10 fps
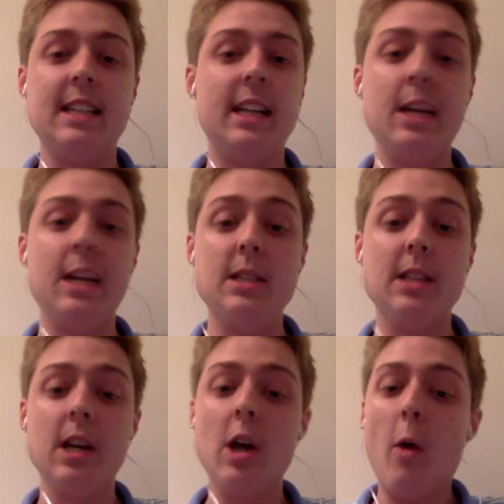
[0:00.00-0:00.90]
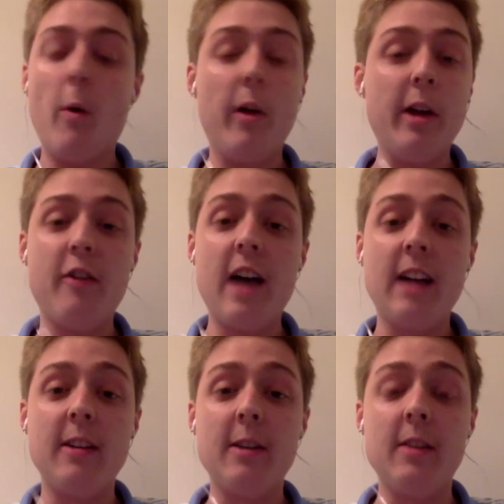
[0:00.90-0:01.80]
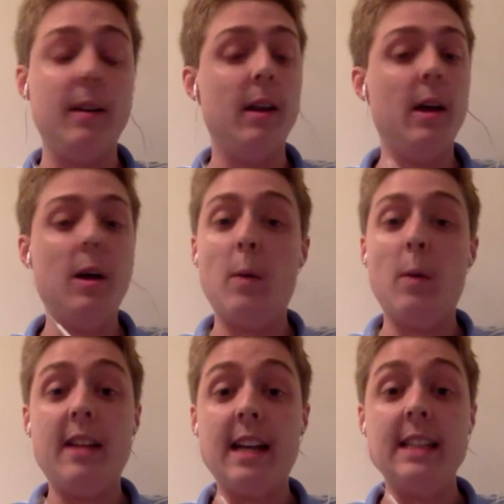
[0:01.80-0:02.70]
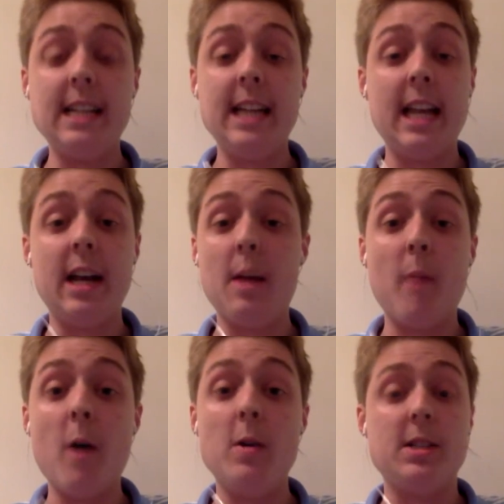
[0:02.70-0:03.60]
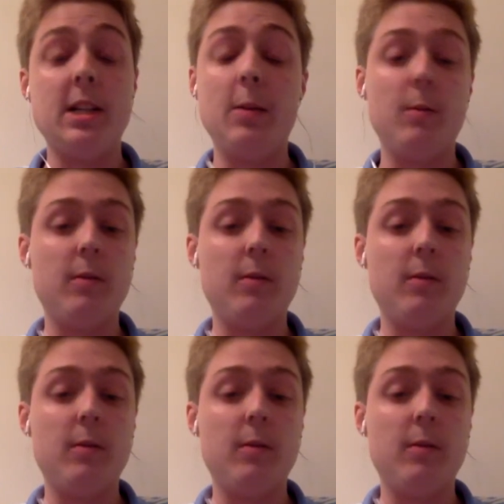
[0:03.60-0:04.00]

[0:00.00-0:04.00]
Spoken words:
And he was really effective. And when Tennessee needed him most, and you